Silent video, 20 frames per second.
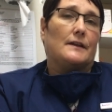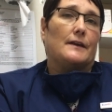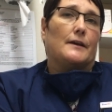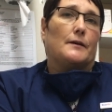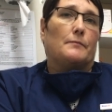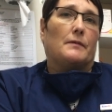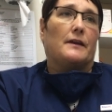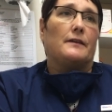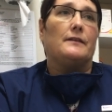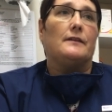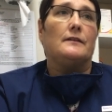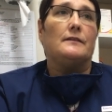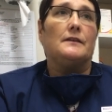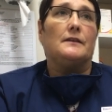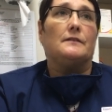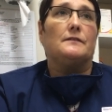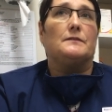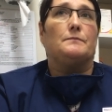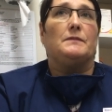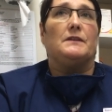I think
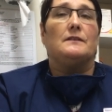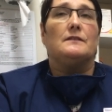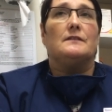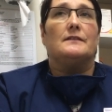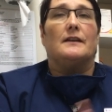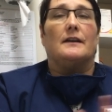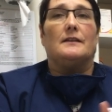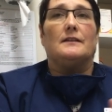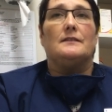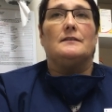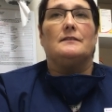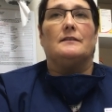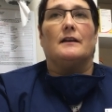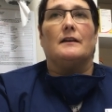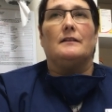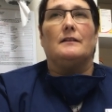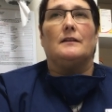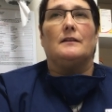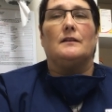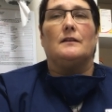there's been studies
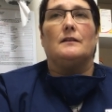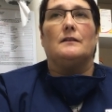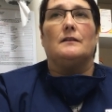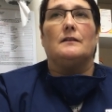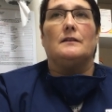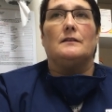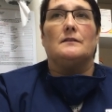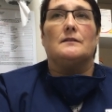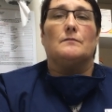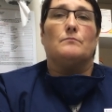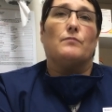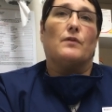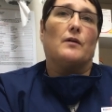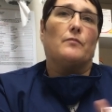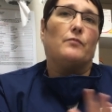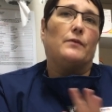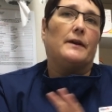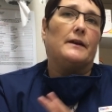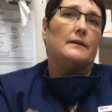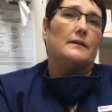done in
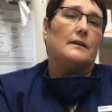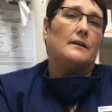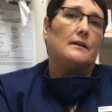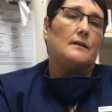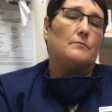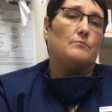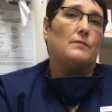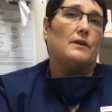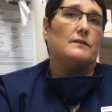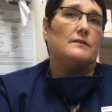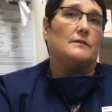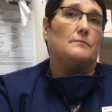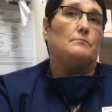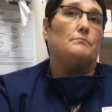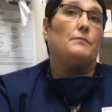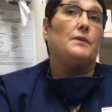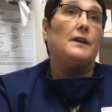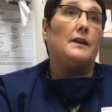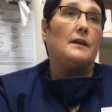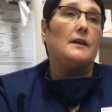Zimbabwe and in
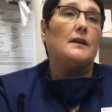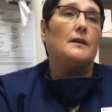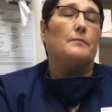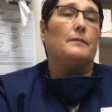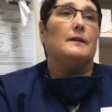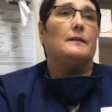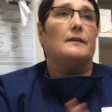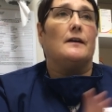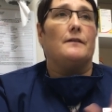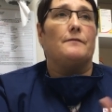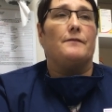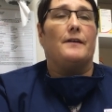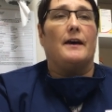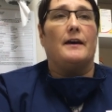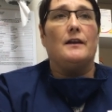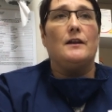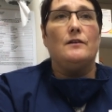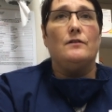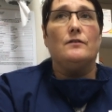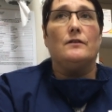Mozambique, but I've
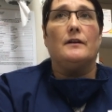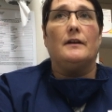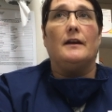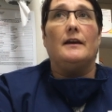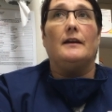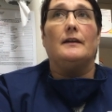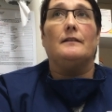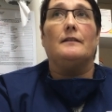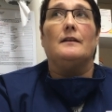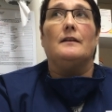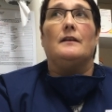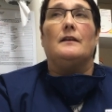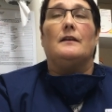had a look at